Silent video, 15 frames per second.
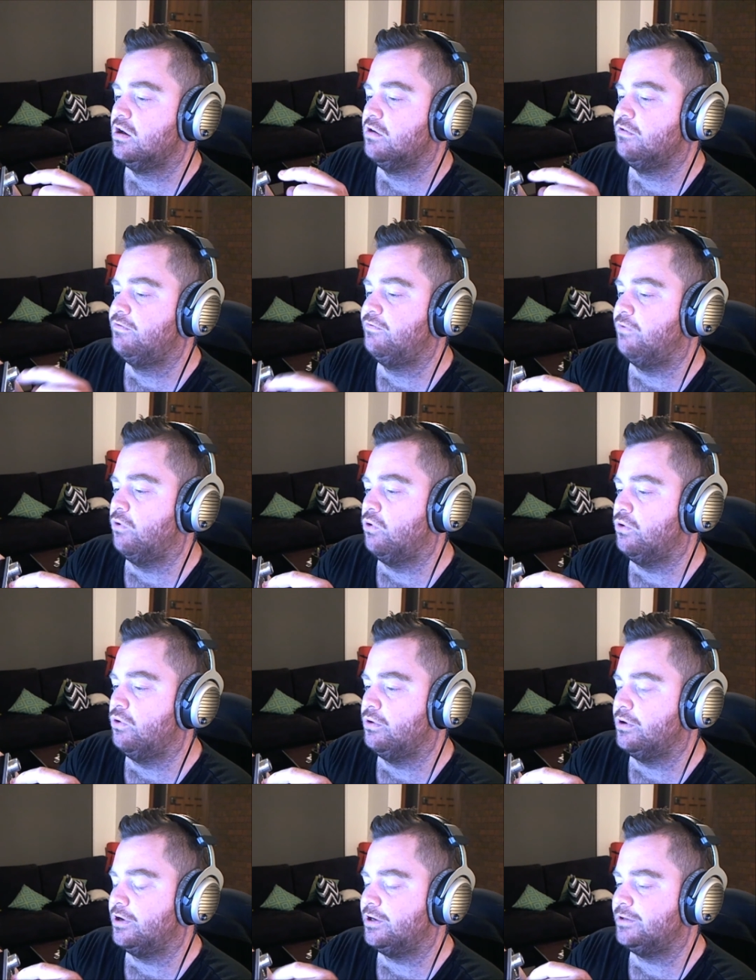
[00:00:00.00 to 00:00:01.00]

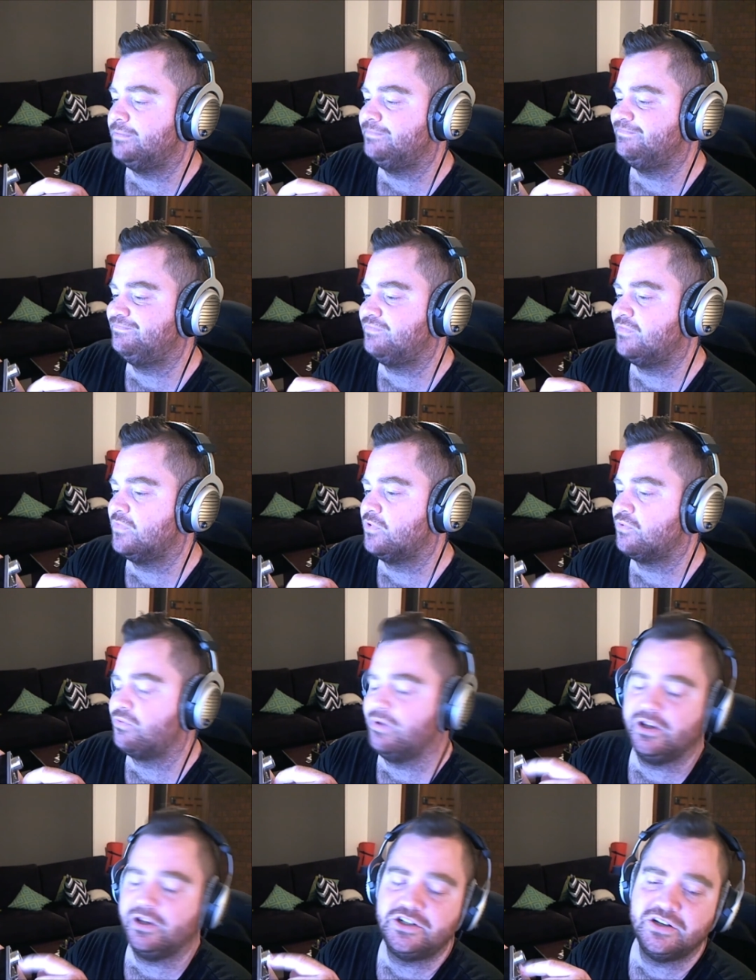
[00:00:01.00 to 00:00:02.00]
for
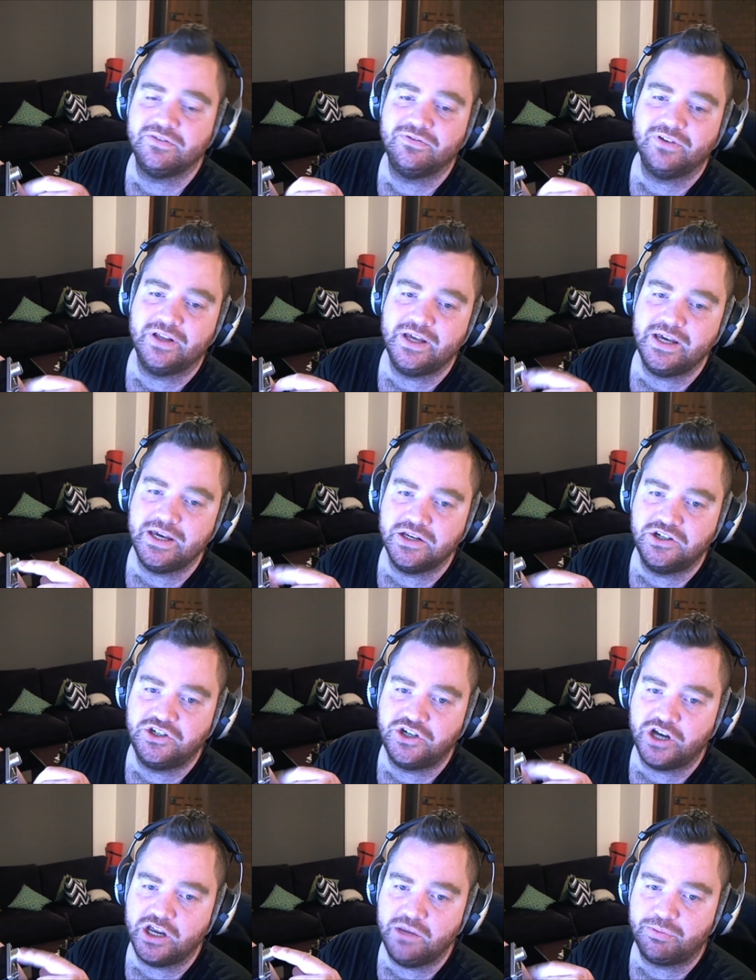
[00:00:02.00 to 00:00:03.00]
relatively
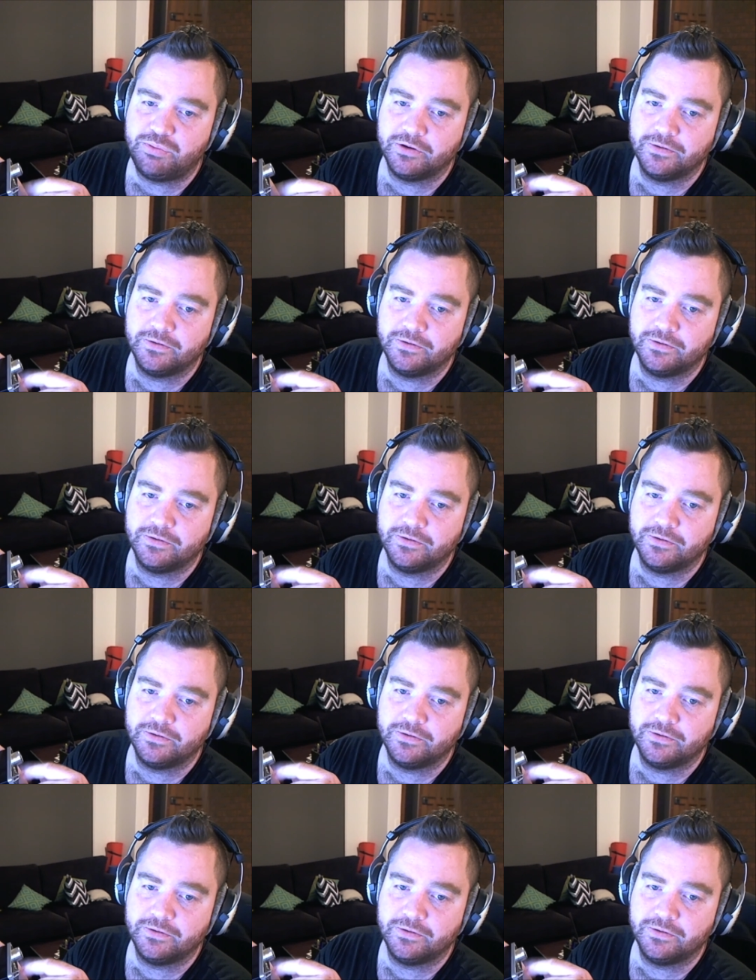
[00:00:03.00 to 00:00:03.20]
cheap